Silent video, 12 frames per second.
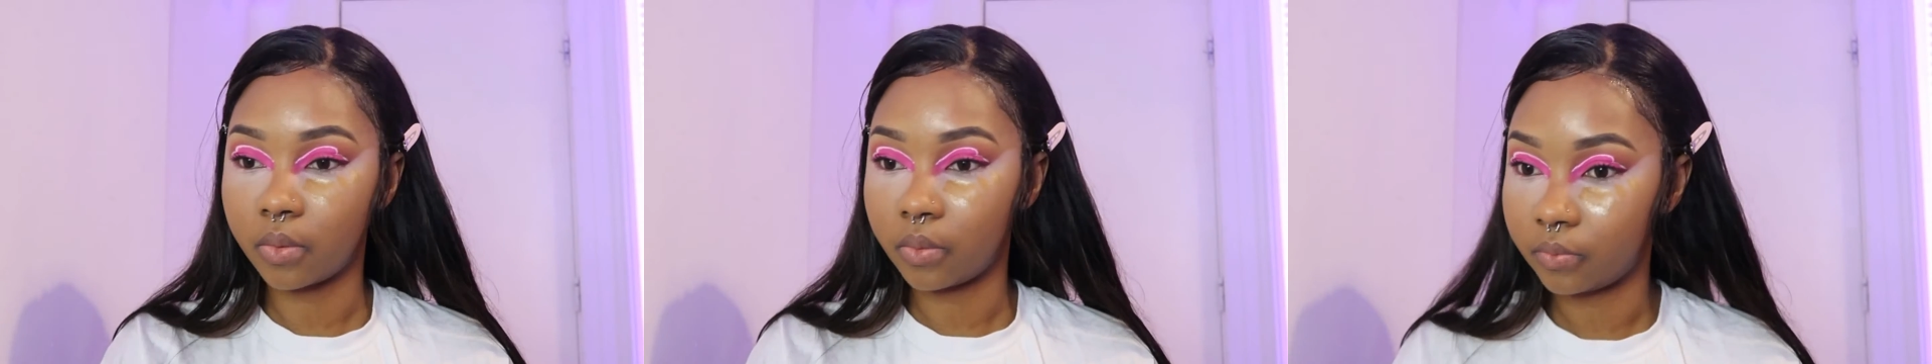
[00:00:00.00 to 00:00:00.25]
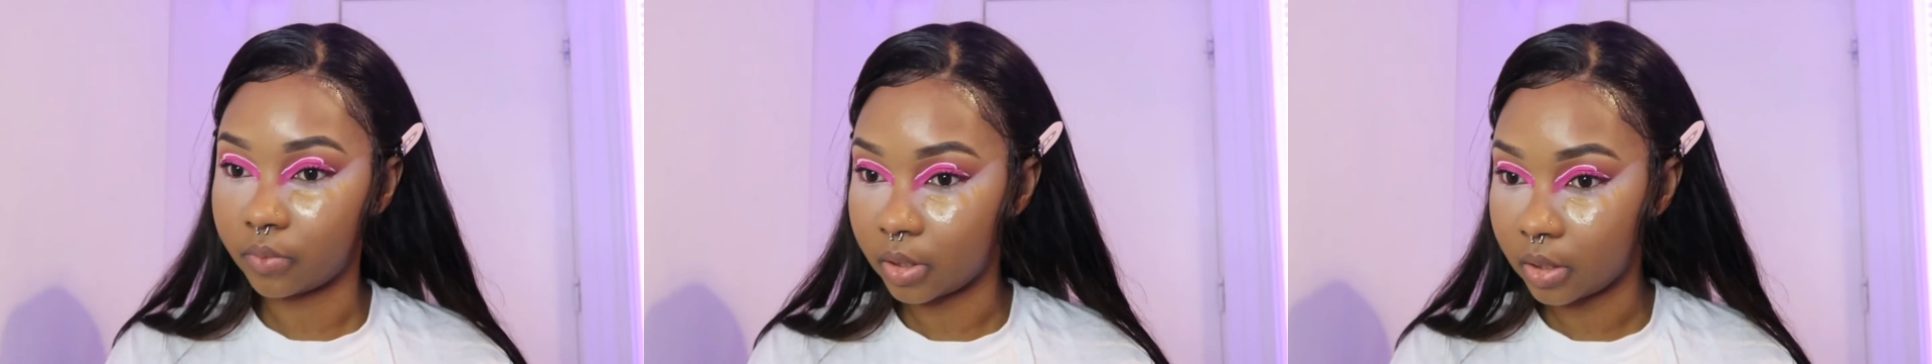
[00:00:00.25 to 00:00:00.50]

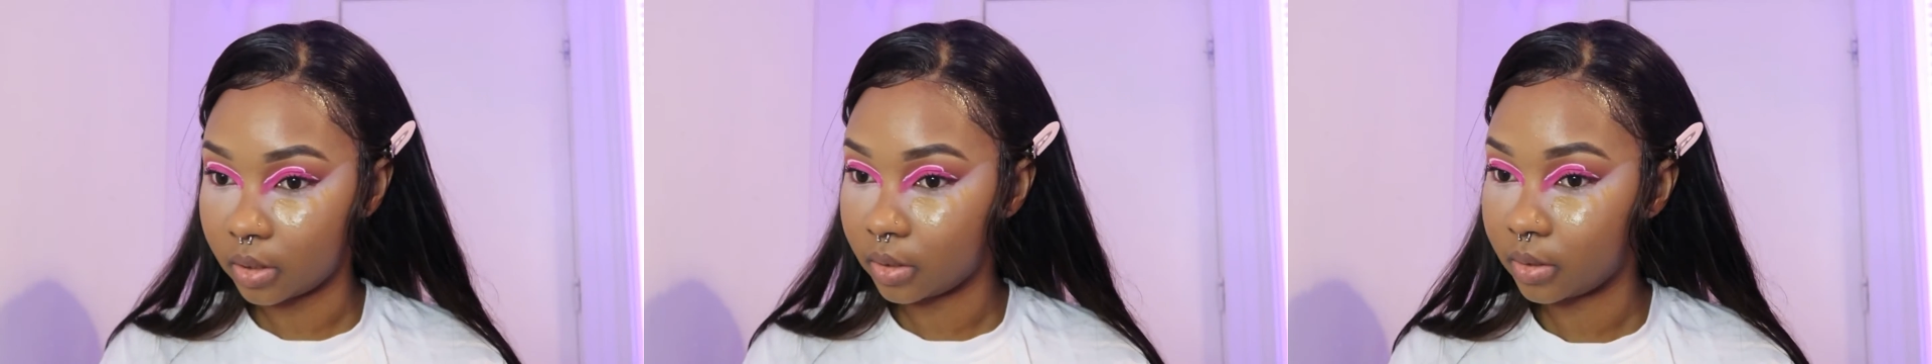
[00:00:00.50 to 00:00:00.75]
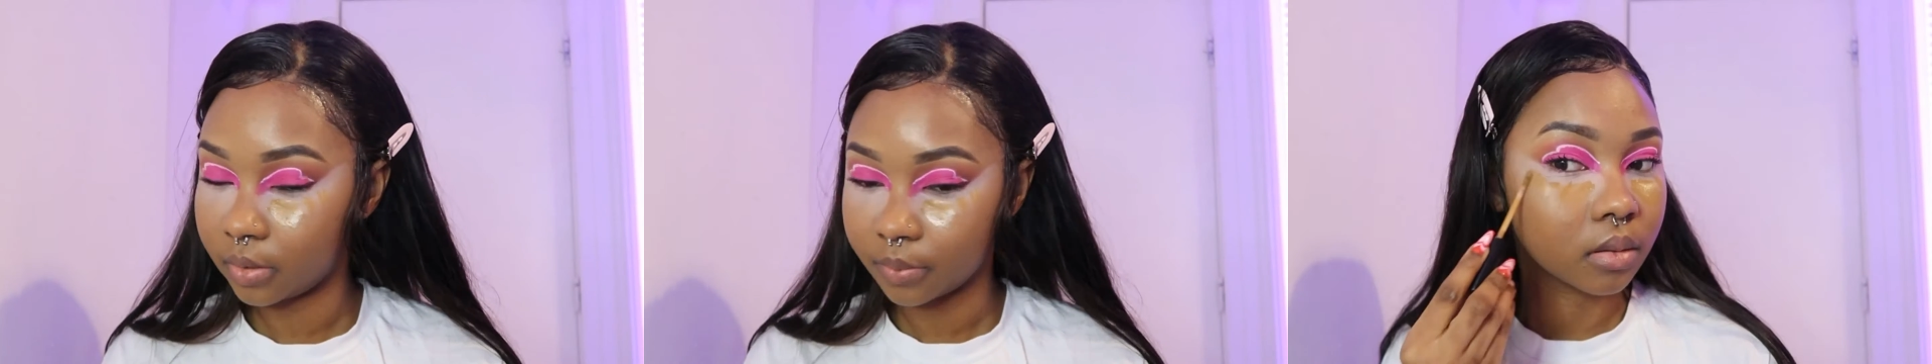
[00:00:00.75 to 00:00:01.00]
over,
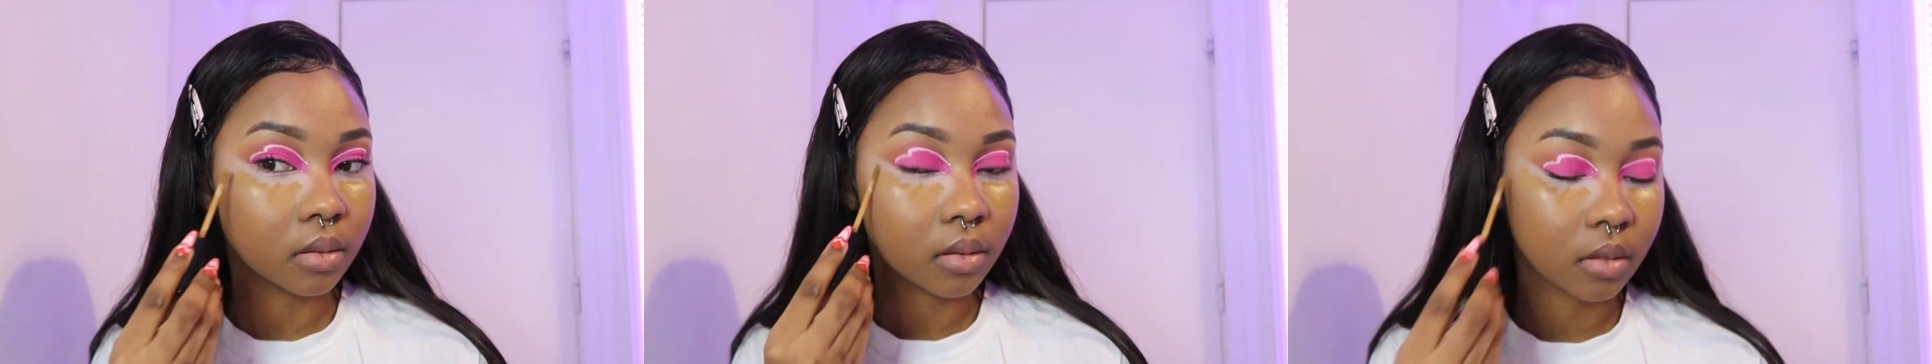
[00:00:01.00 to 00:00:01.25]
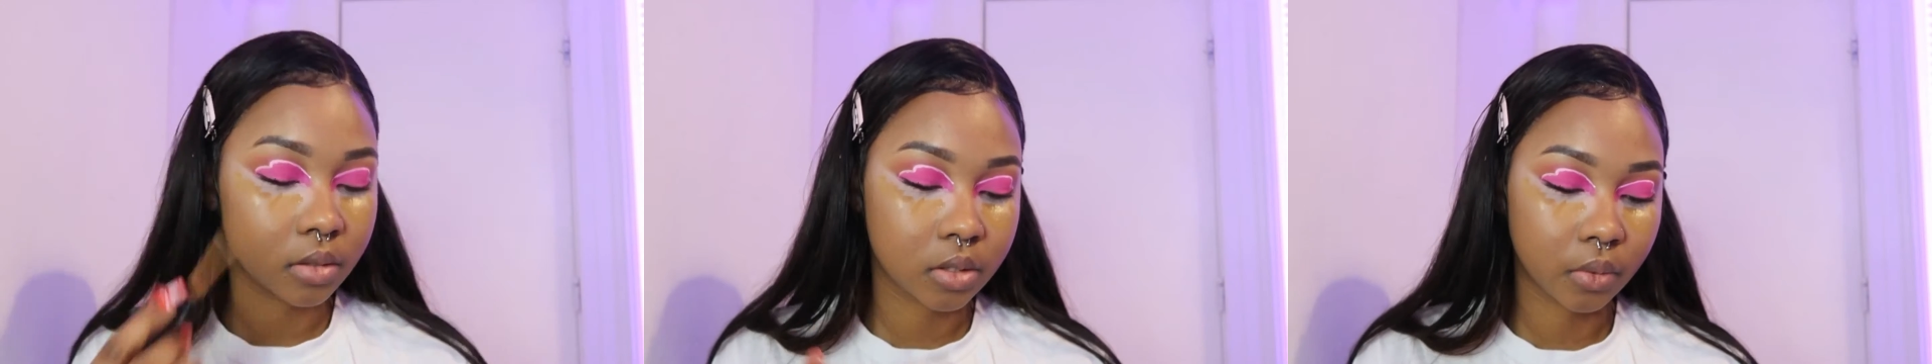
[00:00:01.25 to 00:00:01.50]

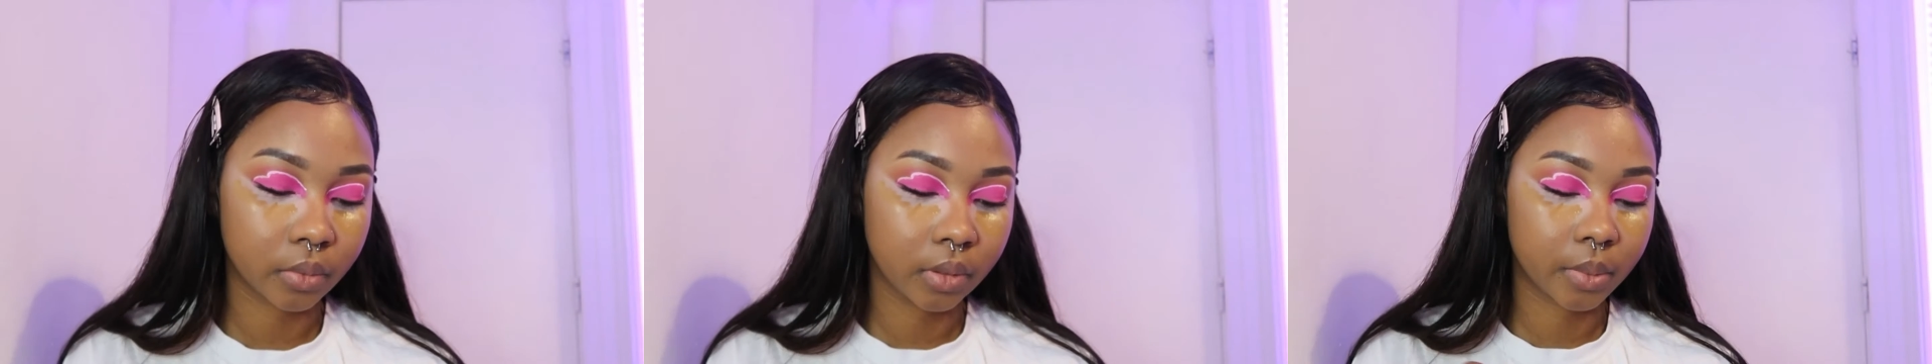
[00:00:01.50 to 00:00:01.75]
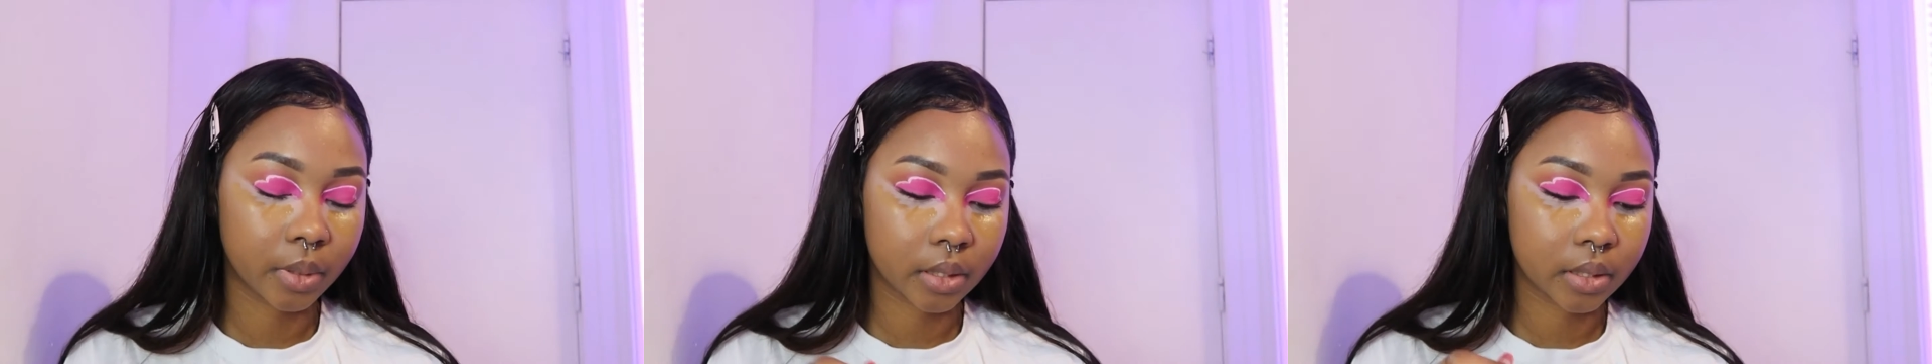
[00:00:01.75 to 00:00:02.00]
it totally
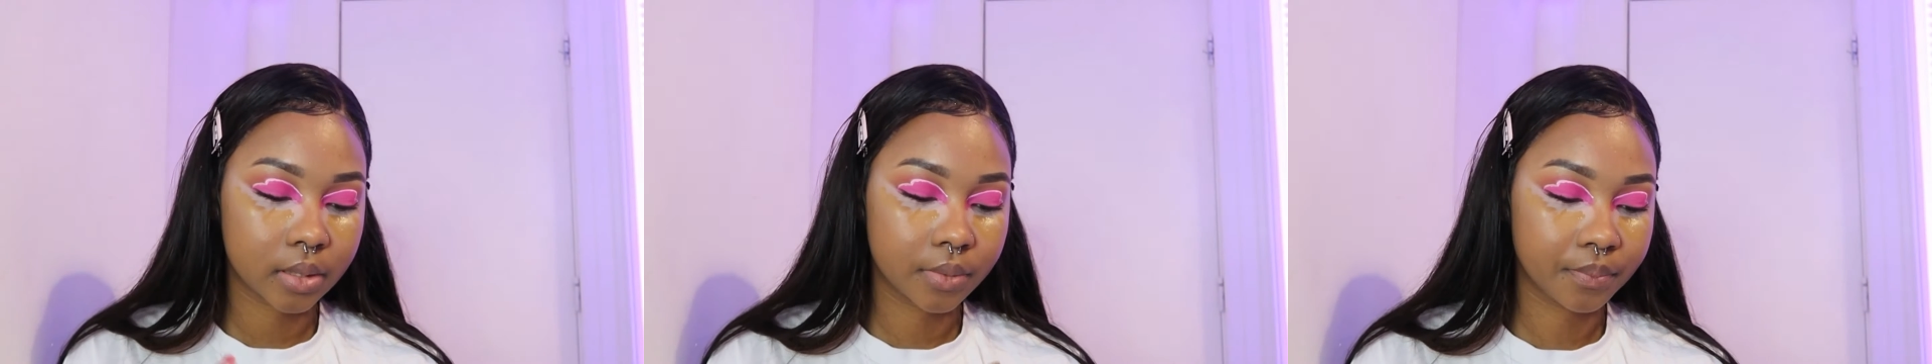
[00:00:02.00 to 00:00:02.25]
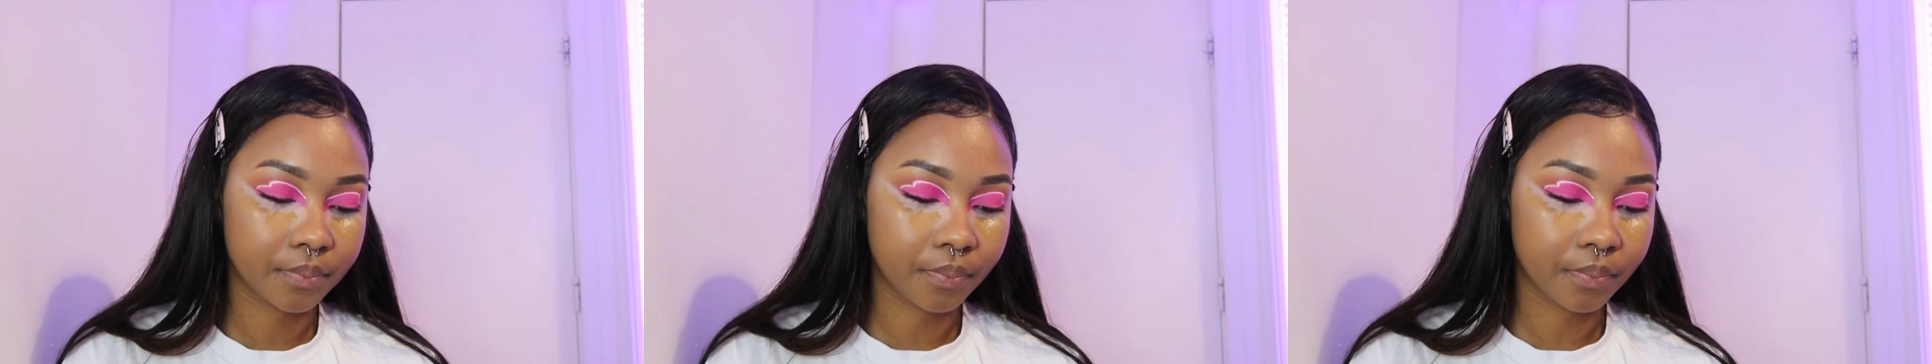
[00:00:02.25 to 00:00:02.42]
works.